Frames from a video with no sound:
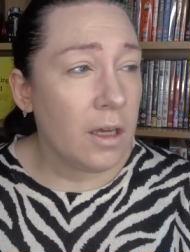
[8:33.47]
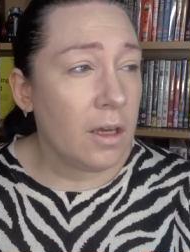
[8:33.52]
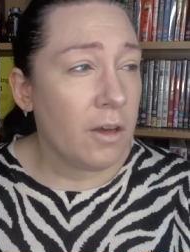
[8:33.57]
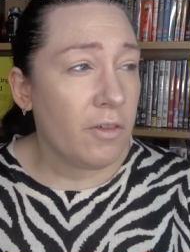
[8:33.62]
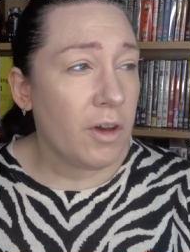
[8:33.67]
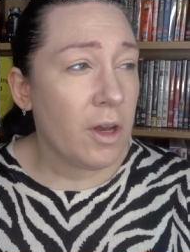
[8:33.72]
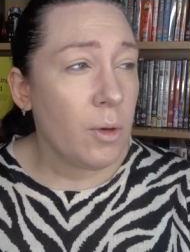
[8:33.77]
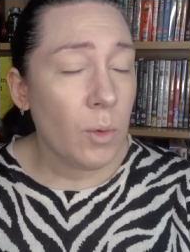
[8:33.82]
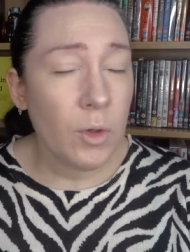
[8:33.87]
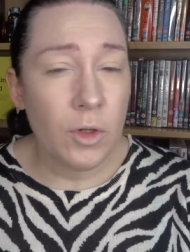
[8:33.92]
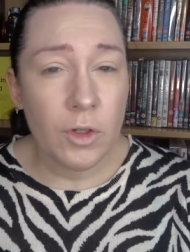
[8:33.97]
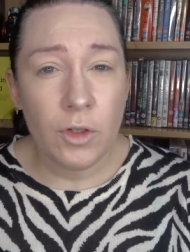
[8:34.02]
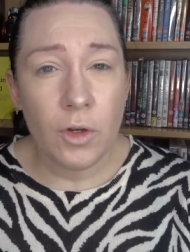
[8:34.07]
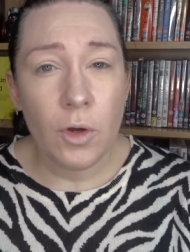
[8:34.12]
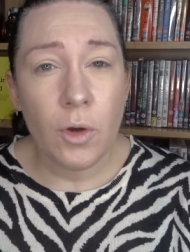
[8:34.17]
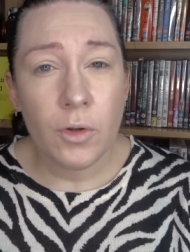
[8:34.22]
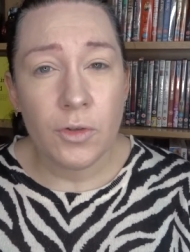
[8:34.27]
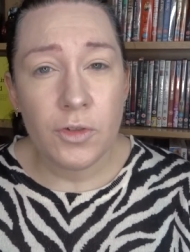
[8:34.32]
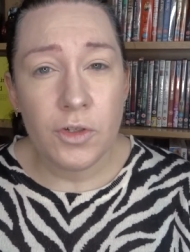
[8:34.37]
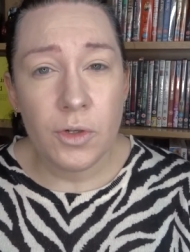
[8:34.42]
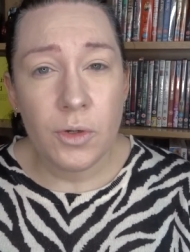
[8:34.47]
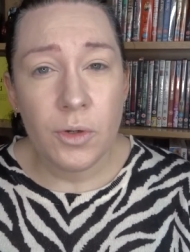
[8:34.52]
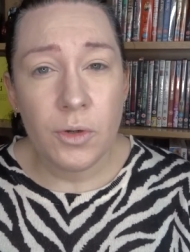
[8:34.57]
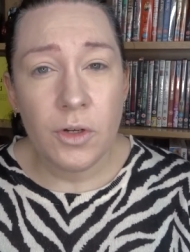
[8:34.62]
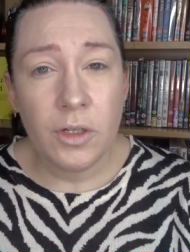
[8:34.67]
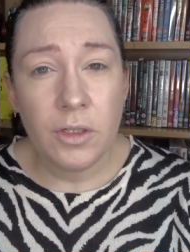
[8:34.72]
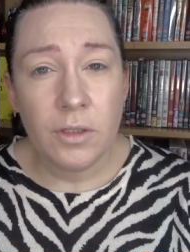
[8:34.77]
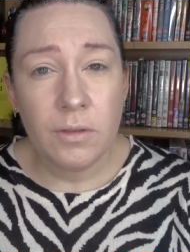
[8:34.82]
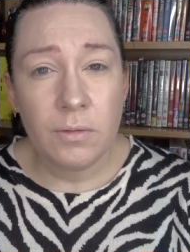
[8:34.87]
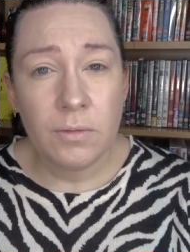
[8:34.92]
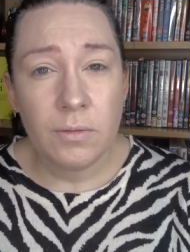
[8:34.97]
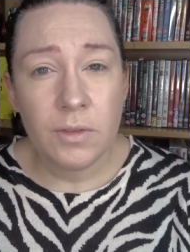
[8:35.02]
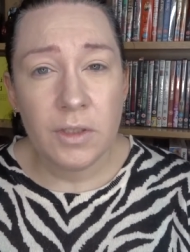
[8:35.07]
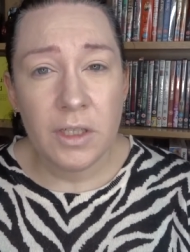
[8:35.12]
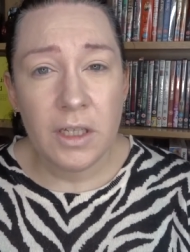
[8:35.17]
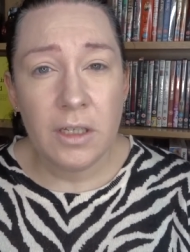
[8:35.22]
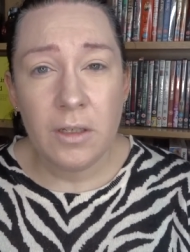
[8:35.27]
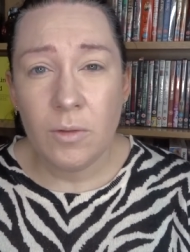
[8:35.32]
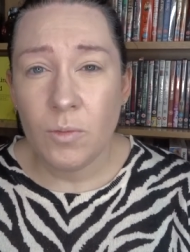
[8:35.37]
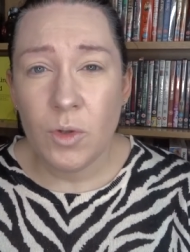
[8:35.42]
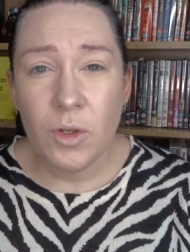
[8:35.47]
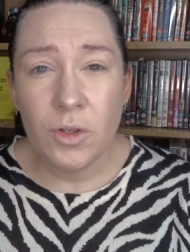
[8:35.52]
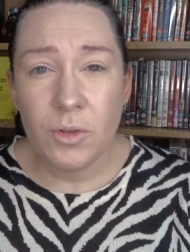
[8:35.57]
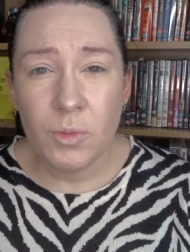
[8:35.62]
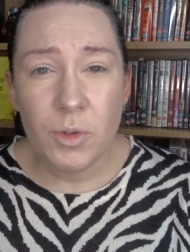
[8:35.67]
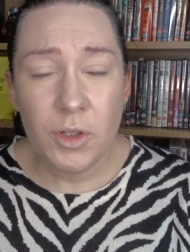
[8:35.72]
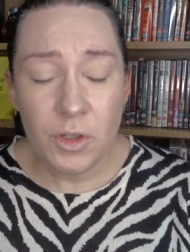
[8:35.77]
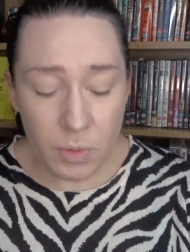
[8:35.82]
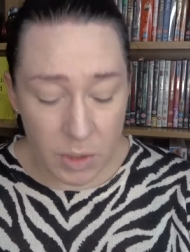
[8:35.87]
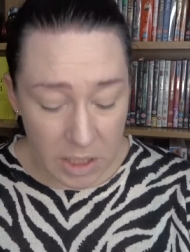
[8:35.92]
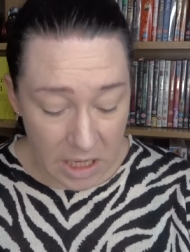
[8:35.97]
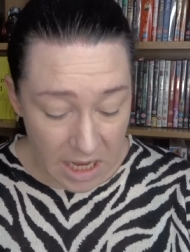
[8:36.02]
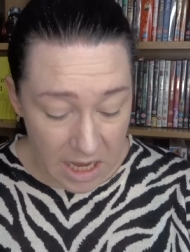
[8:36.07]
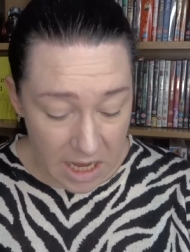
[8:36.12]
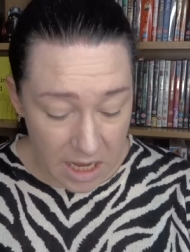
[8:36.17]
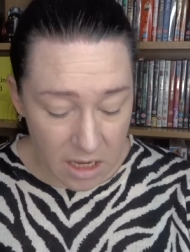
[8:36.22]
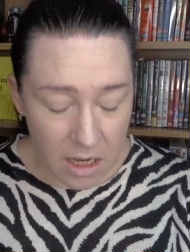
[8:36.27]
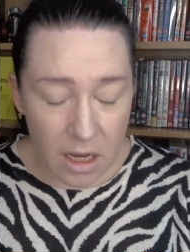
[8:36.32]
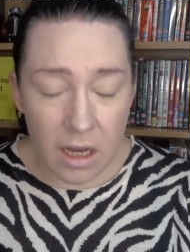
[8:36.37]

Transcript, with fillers: if I want a contouring thing, what do I get?